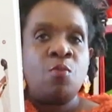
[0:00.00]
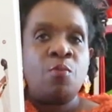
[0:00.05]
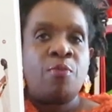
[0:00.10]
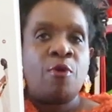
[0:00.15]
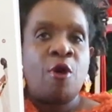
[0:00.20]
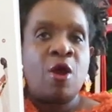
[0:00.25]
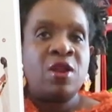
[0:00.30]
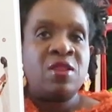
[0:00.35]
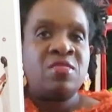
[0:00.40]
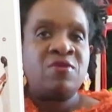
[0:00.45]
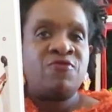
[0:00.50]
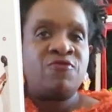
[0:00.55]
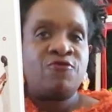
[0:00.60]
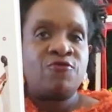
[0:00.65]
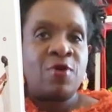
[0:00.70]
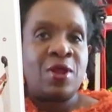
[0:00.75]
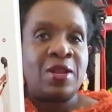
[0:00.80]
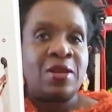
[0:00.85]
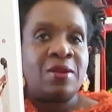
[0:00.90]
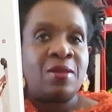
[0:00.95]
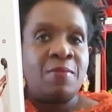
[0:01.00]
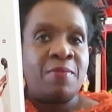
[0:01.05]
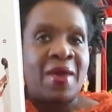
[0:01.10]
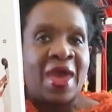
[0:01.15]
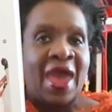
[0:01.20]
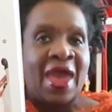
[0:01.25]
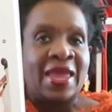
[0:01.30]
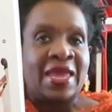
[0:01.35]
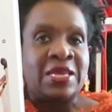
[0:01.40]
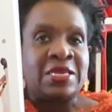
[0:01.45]
Part of the front and the
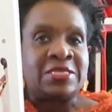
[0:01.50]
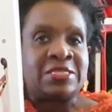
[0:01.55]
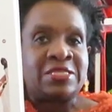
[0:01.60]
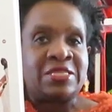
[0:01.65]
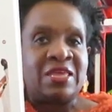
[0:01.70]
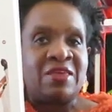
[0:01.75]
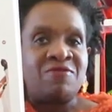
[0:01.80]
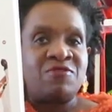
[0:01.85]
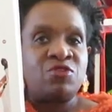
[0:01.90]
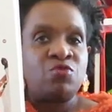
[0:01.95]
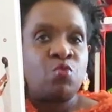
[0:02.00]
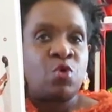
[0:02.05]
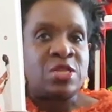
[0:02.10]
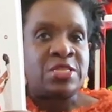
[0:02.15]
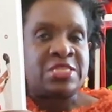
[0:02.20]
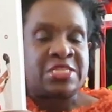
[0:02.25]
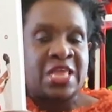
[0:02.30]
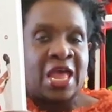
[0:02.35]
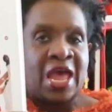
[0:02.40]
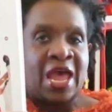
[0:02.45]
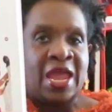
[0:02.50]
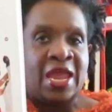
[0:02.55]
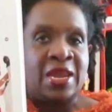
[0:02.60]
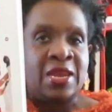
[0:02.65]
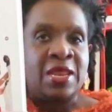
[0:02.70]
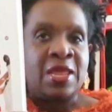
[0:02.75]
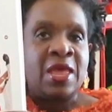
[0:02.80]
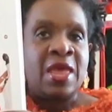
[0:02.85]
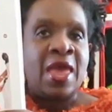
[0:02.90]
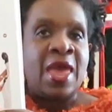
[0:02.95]
back, and the sleeve is one
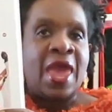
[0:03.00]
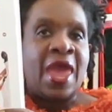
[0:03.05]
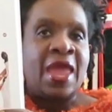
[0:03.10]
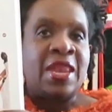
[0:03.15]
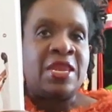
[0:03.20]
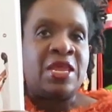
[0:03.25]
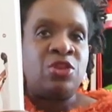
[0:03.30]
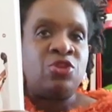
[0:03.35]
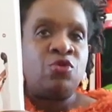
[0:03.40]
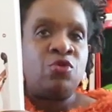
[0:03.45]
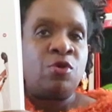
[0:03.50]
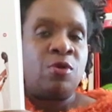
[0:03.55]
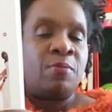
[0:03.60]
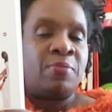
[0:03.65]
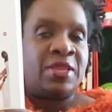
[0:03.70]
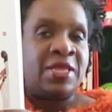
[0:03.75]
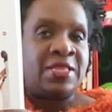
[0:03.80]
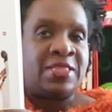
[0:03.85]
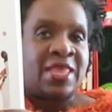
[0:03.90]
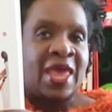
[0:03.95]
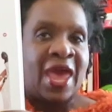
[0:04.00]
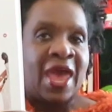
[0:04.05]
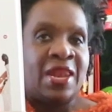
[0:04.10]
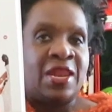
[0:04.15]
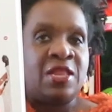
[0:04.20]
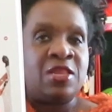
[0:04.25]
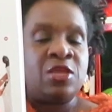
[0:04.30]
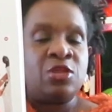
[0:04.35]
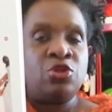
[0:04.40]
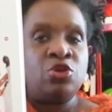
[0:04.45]
side. And then you complete
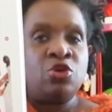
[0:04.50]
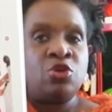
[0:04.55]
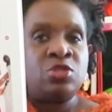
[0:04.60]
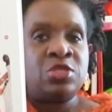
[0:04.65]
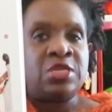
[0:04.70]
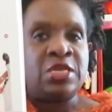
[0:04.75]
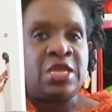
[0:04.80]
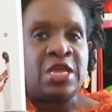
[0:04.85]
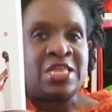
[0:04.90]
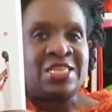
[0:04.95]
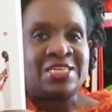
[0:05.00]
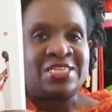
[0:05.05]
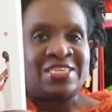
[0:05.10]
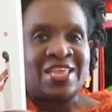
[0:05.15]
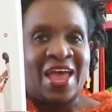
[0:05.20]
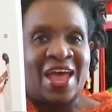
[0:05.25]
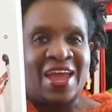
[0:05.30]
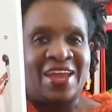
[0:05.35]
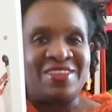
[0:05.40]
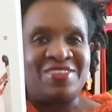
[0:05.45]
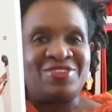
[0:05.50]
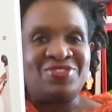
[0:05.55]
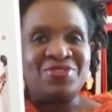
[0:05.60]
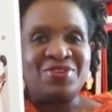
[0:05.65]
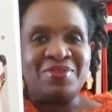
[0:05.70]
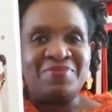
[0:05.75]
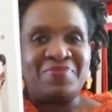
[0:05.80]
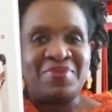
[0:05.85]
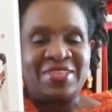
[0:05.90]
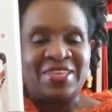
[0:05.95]
that, and then you go to the other side to
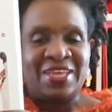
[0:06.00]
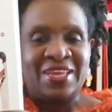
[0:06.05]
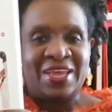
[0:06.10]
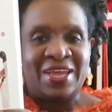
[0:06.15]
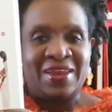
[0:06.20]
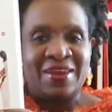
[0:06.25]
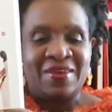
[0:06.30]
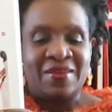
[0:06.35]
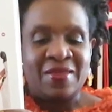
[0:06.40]
complete it.